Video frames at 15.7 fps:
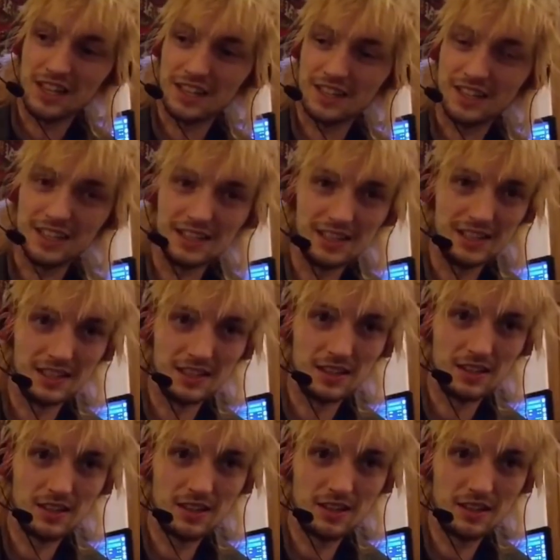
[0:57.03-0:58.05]
here.
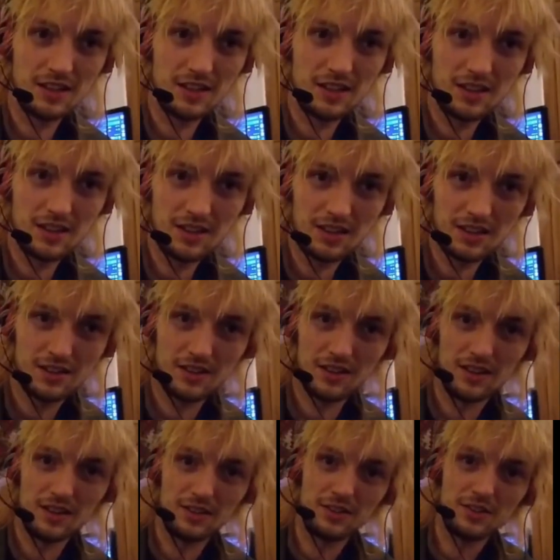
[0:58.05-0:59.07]

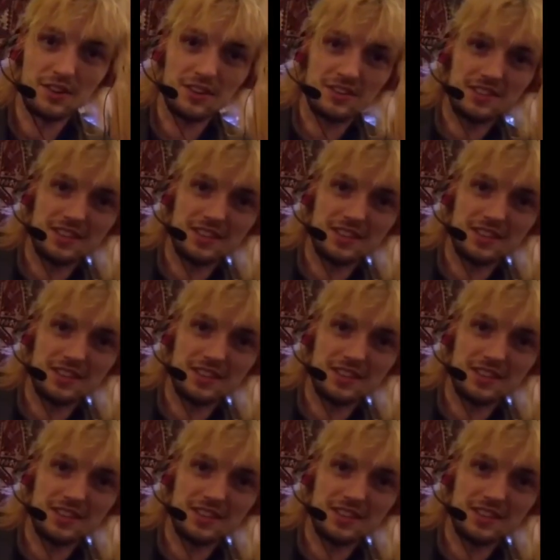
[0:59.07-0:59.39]
You can't see